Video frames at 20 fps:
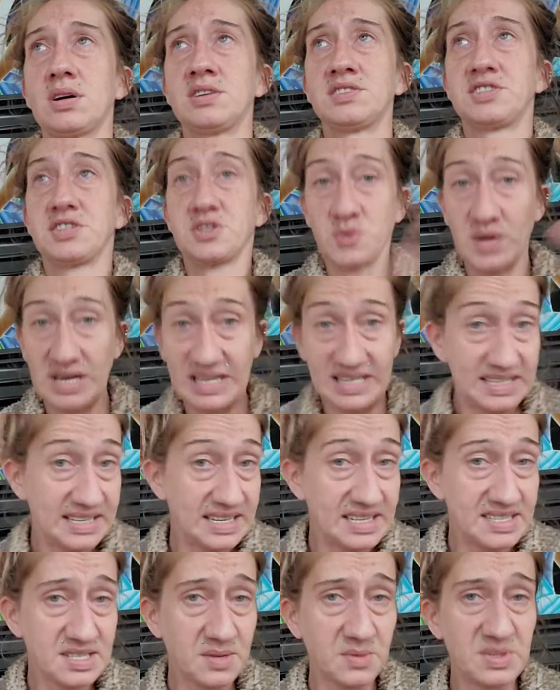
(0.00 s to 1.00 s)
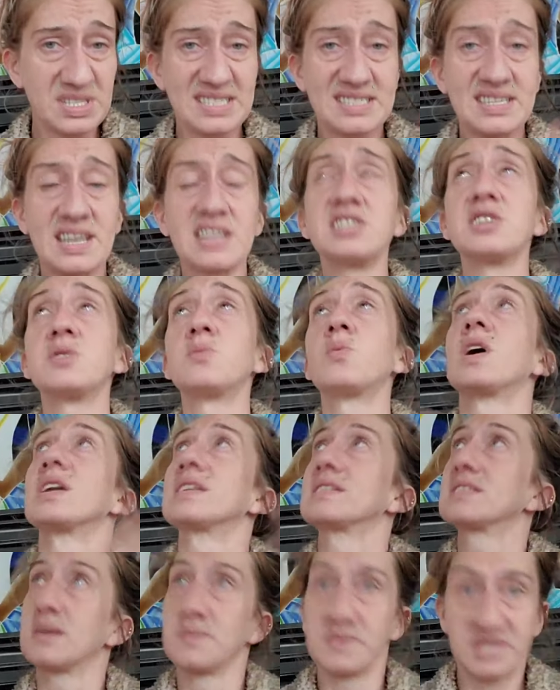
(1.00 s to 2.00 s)
just wanting to get someone's attention,
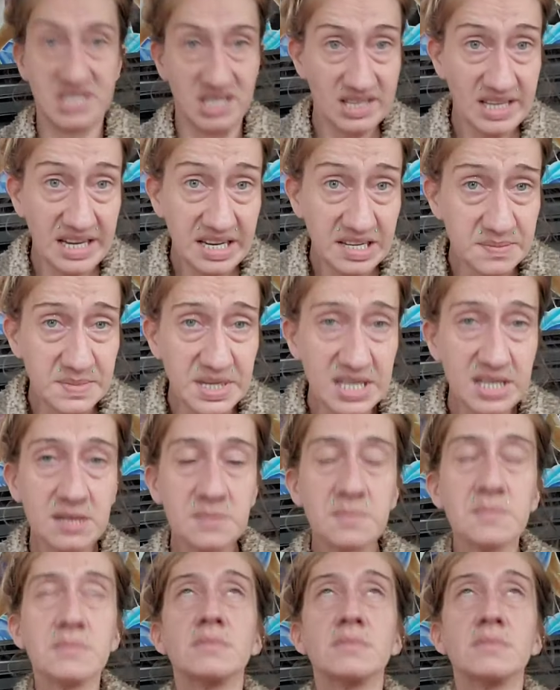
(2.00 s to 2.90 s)
wanting them to like me,